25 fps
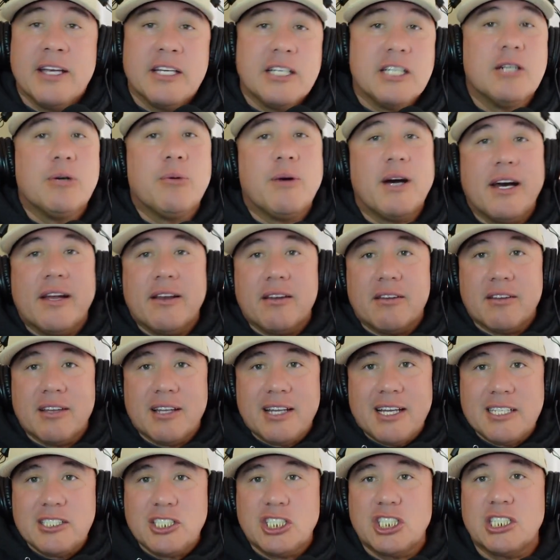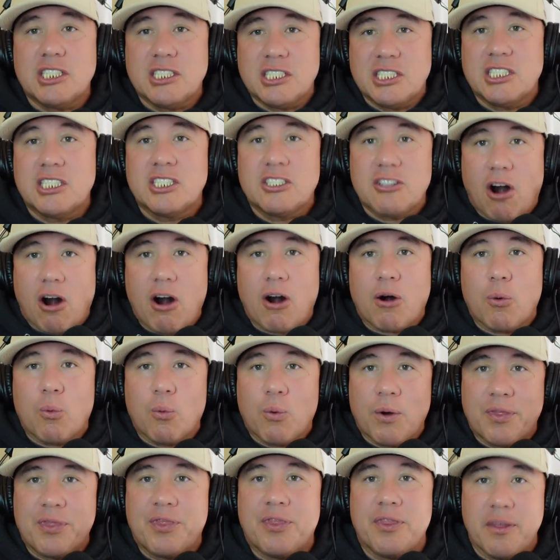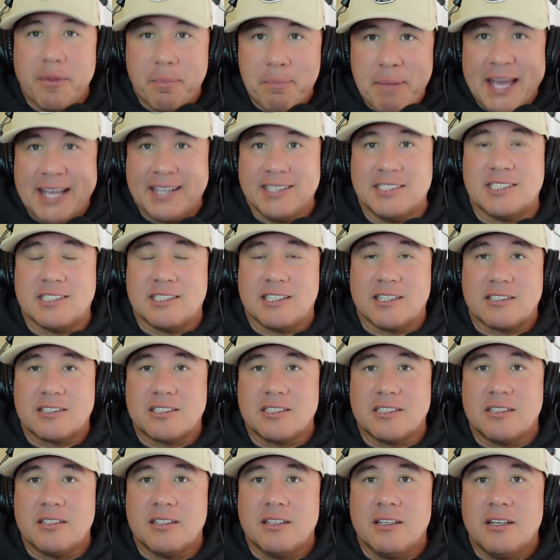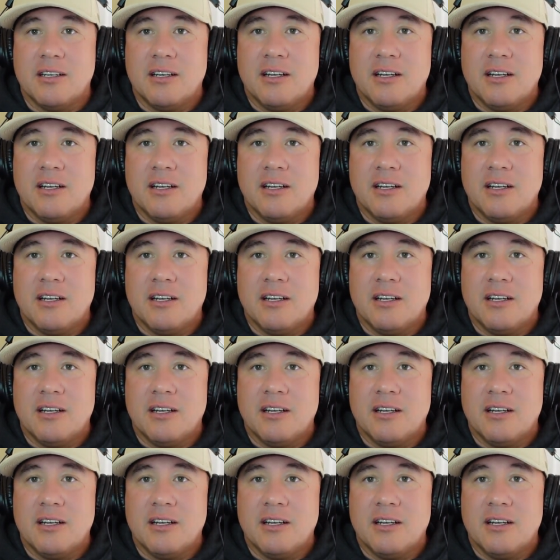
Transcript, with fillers: You know what? Let's just start with the basics.